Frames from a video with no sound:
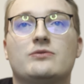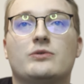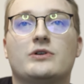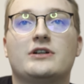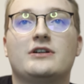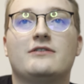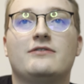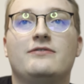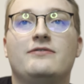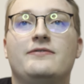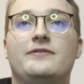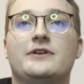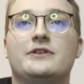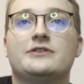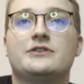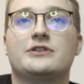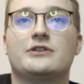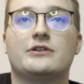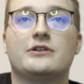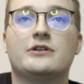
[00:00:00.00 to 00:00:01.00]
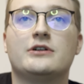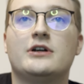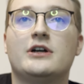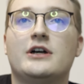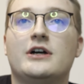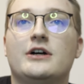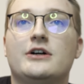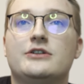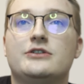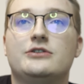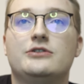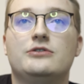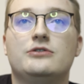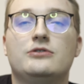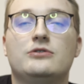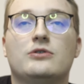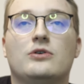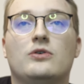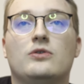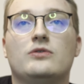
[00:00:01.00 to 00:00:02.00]
We're going to filter
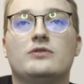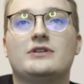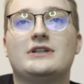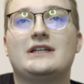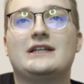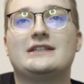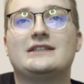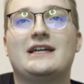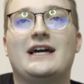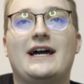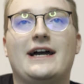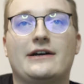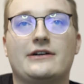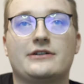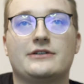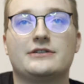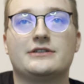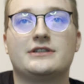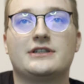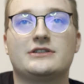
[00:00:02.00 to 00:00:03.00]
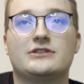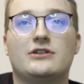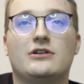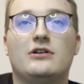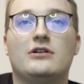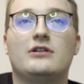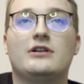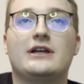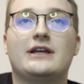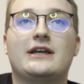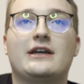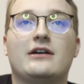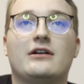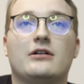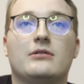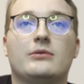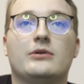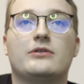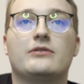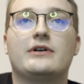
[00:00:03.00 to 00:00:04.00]
to only attackers. That's all I
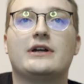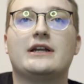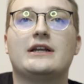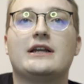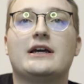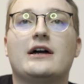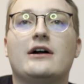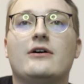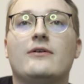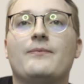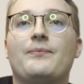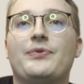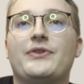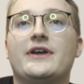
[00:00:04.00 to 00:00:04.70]
care about right now.